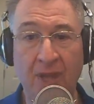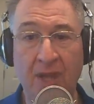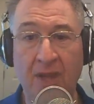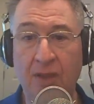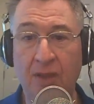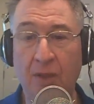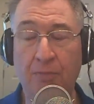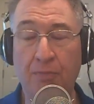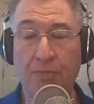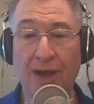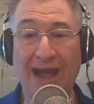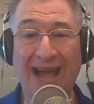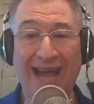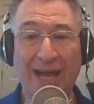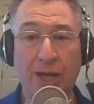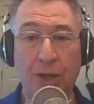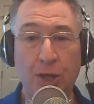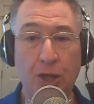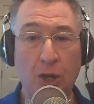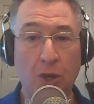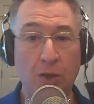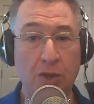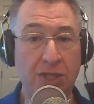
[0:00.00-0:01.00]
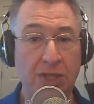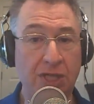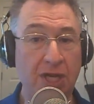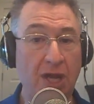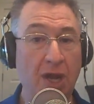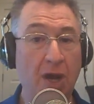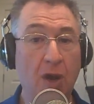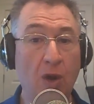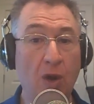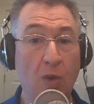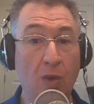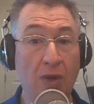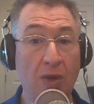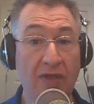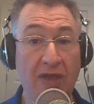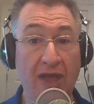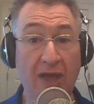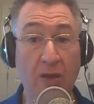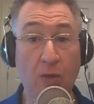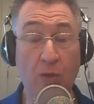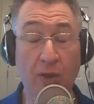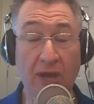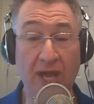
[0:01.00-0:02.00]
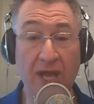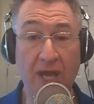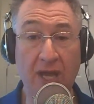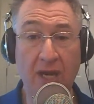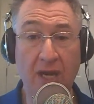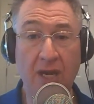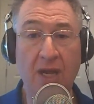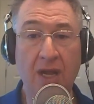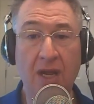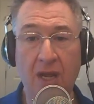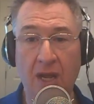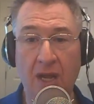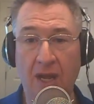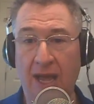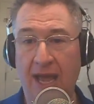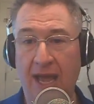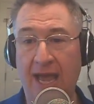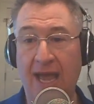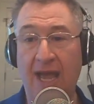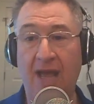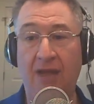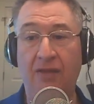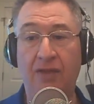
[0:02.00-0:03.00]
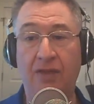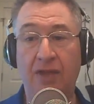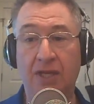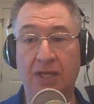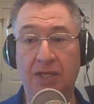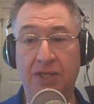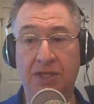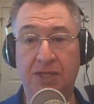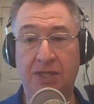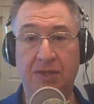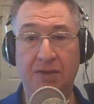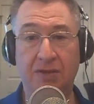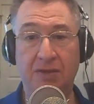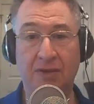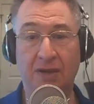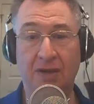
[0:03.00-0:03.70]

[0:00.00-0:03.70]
braggadocio when they win and this